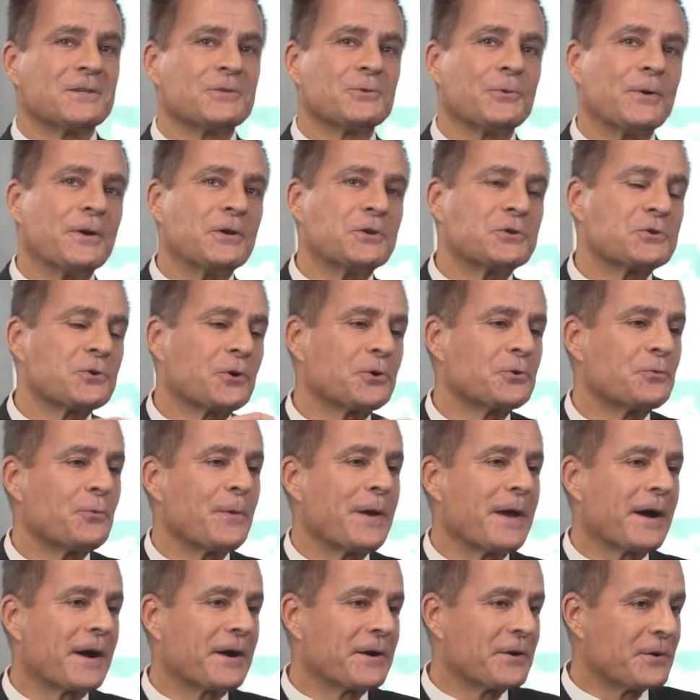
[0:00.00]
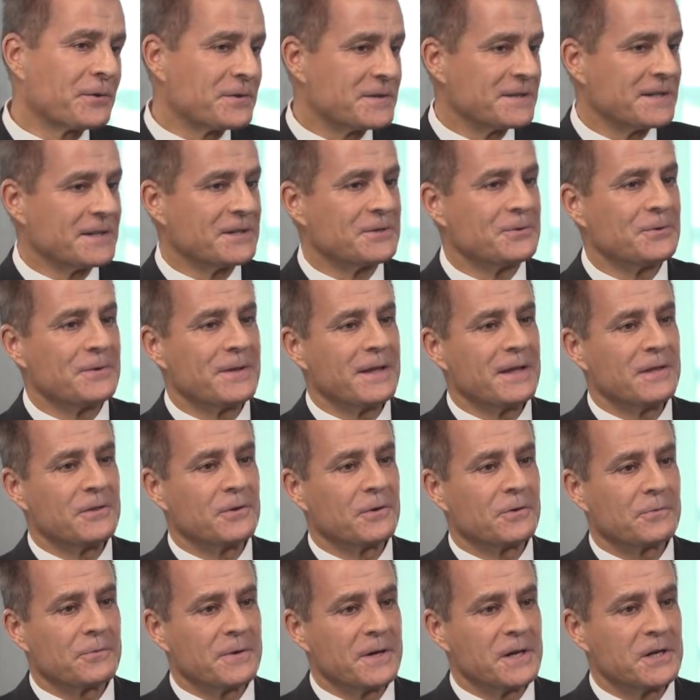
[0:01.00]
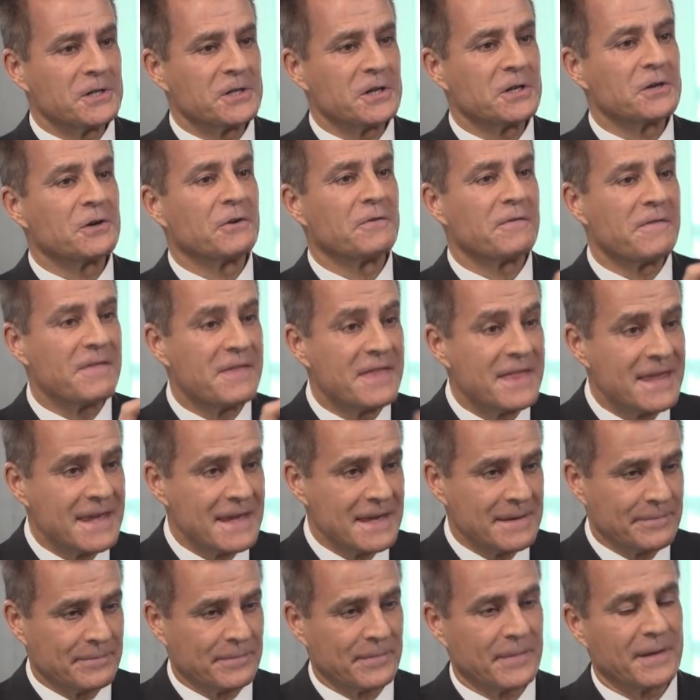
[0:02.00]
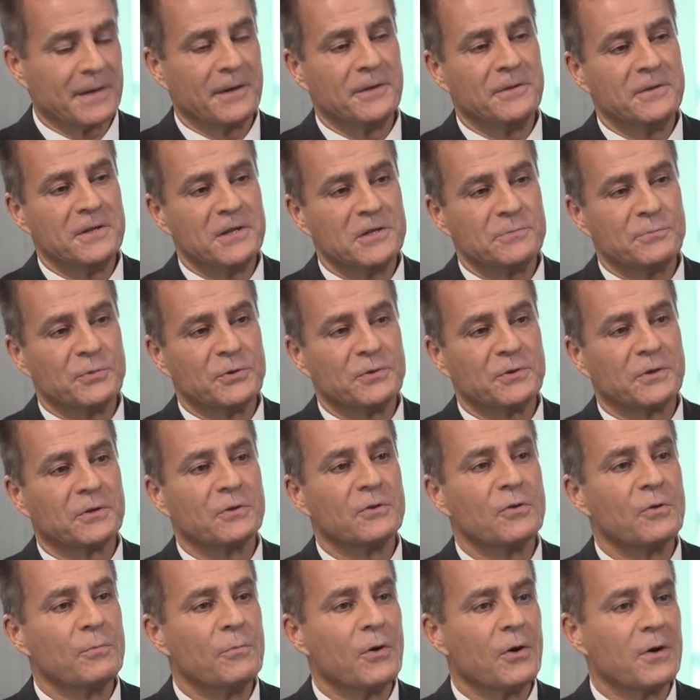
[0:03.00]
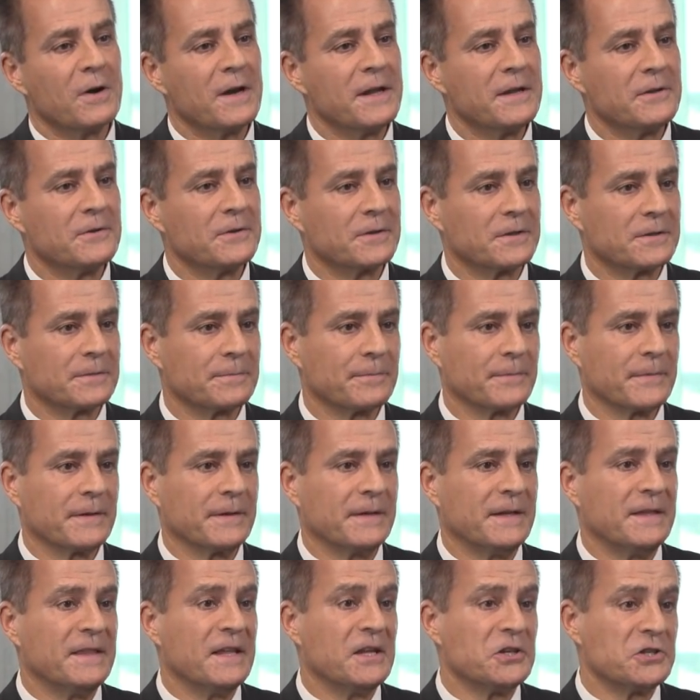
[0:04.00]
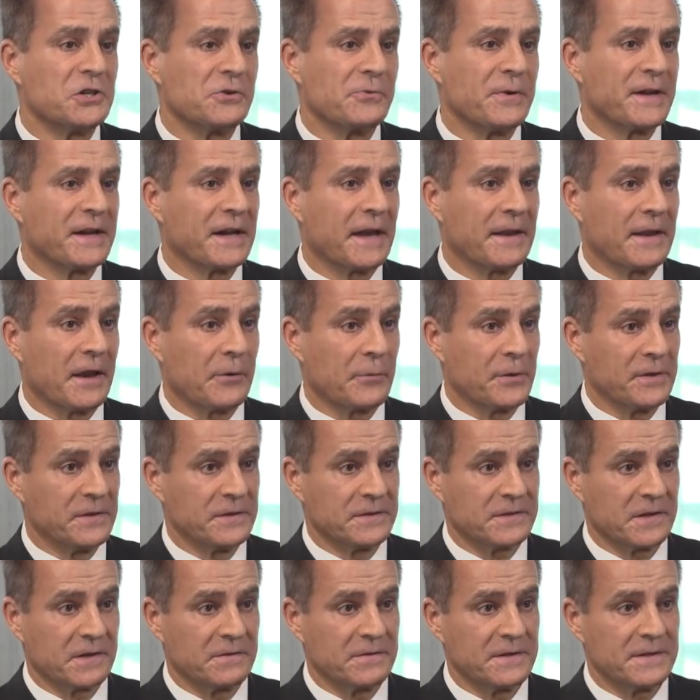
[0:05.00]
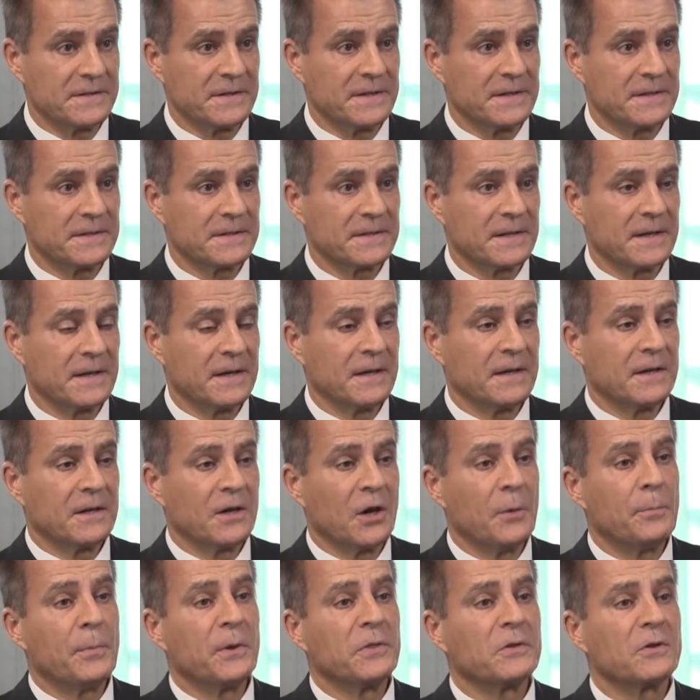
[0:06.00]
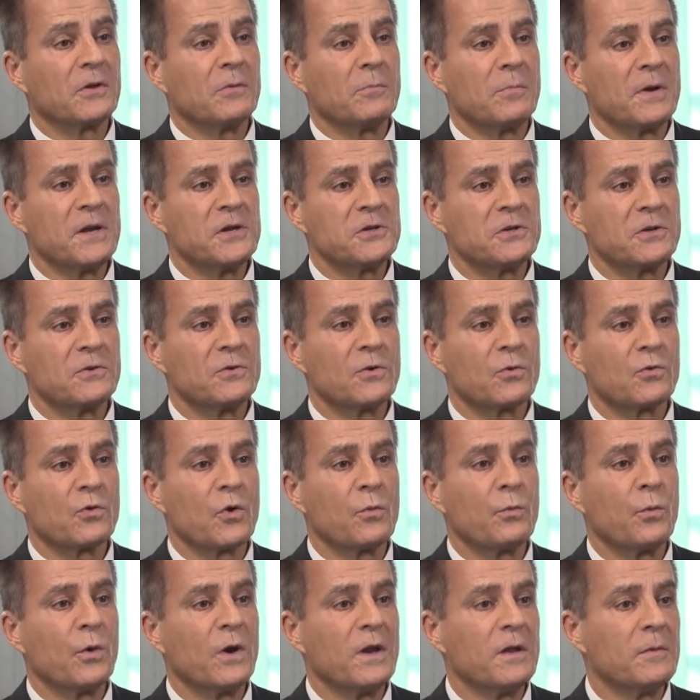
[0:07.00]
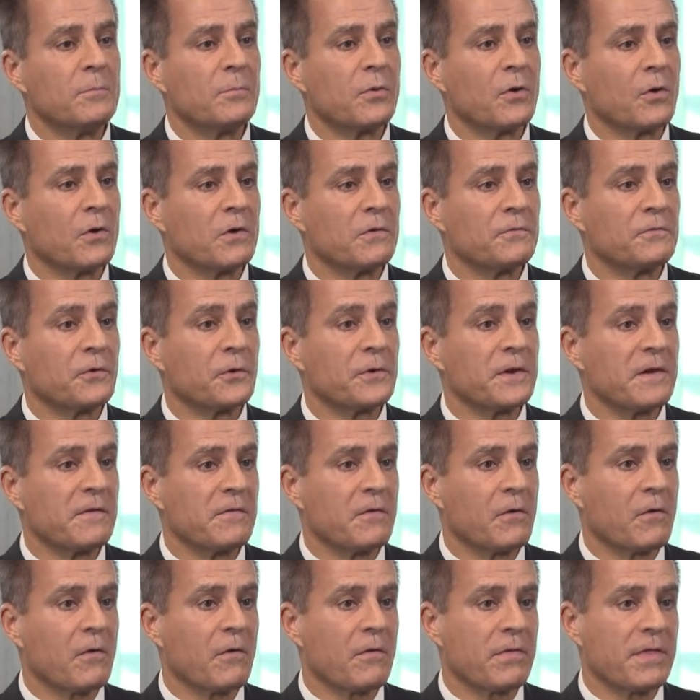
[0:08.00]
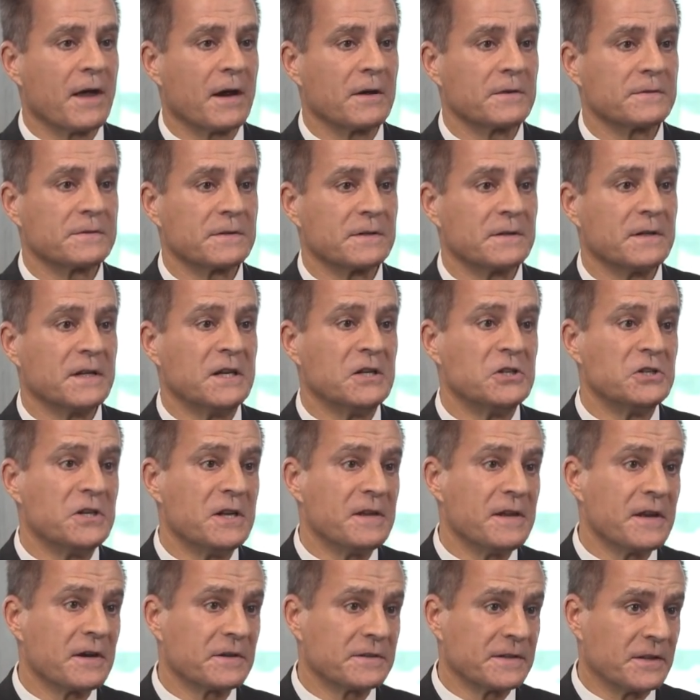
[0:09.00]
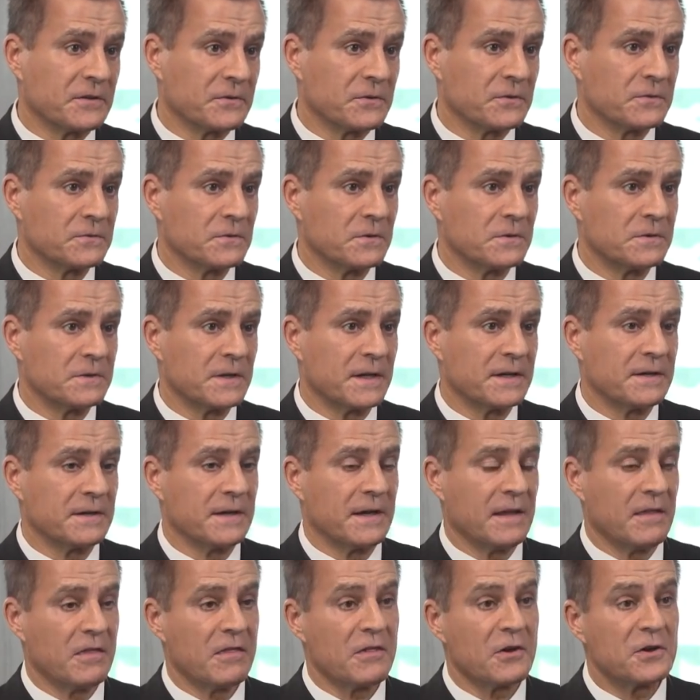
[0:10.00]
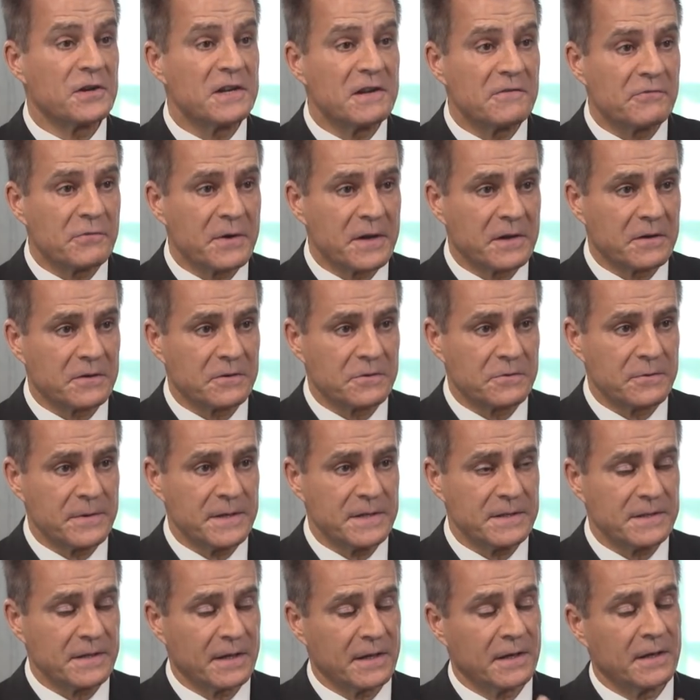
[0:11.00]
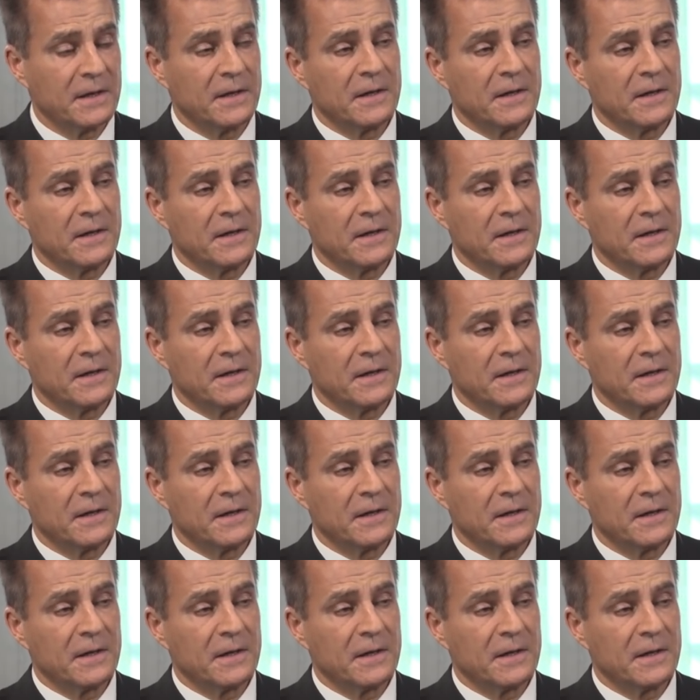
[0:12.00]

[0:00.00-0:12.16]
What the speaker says: So in short, we are announcing today the creation of the undisputed global leader in engineering and R&D services. Upon completion, the group will employ 44,000 engineers and consultants in 33 countries.